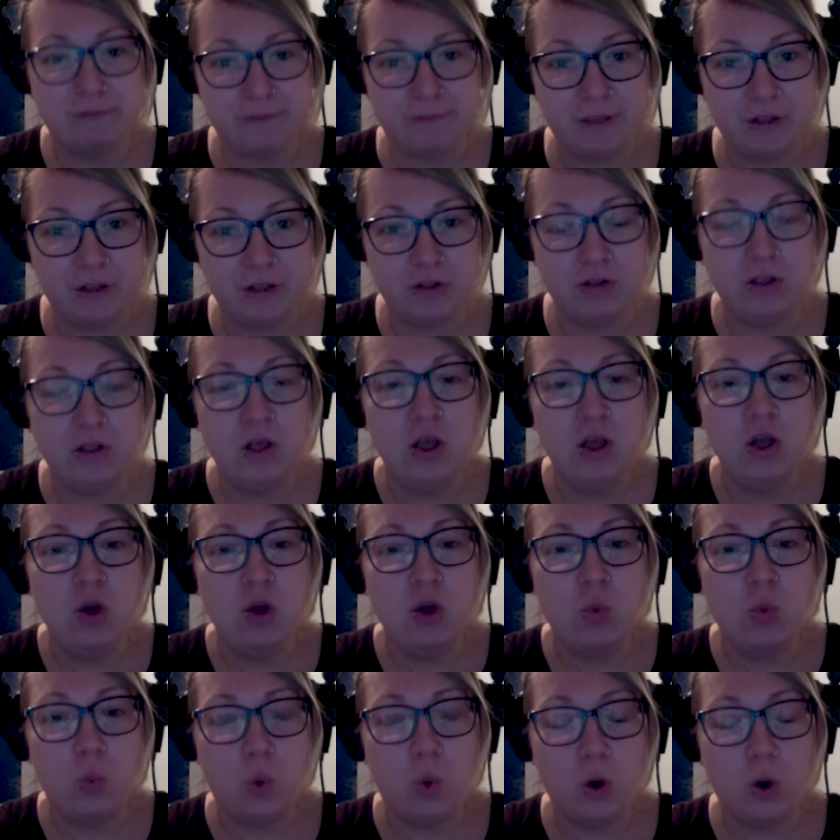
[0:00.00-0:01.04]
fill
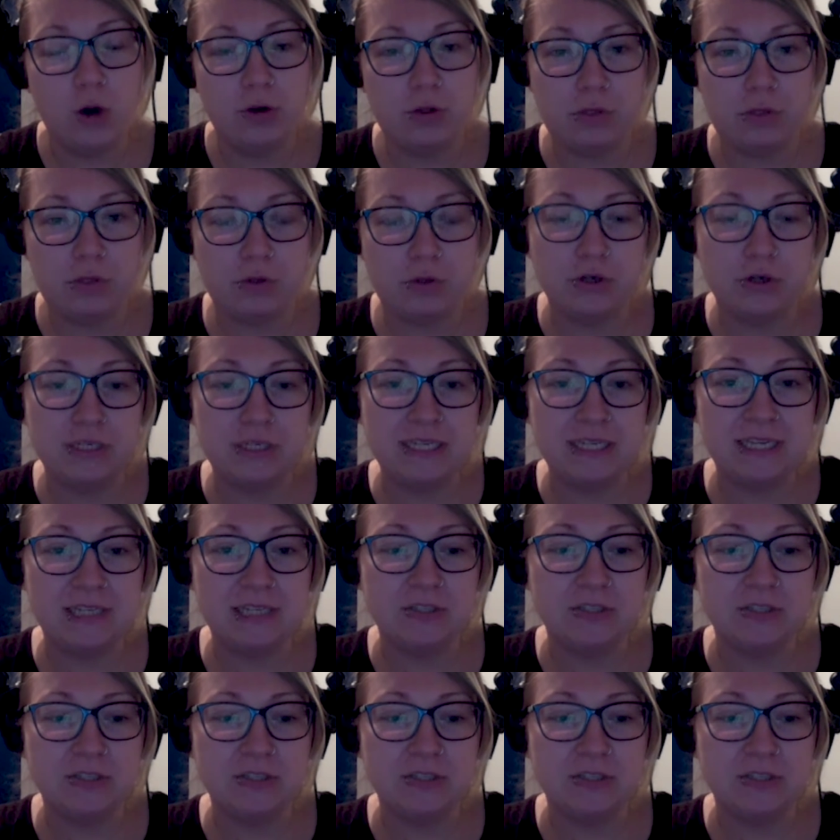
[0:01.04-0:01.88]
Ward 13.